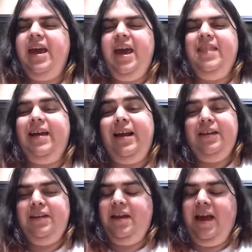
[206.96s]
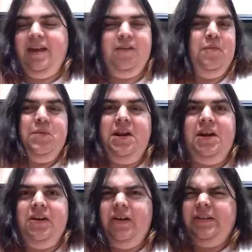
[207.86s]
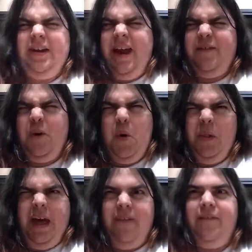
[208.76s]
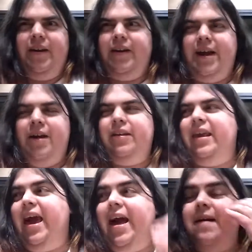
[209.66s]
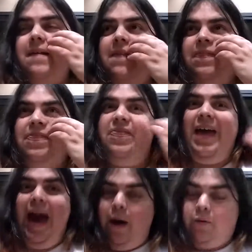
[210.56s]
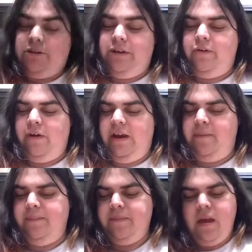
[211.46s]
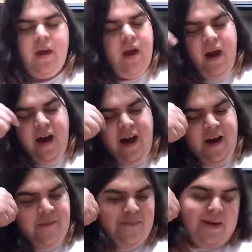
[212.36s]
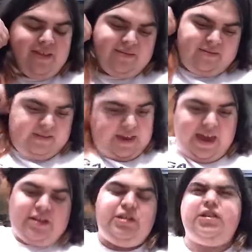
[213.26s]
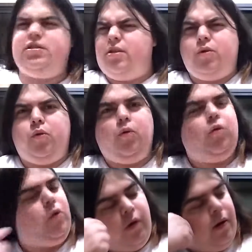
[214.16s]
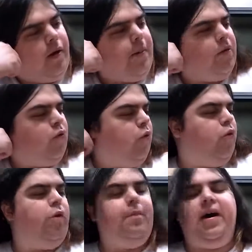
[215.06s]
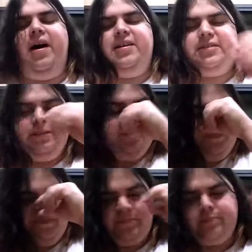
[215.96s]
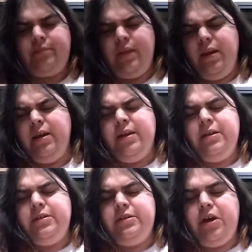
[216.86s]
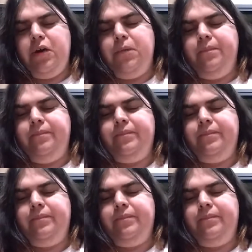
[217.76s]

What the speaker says: and that you'll be an adult and you'll have your whole life figured out? Yeah, that was a dream. But, yeah, she's the cool boss. So,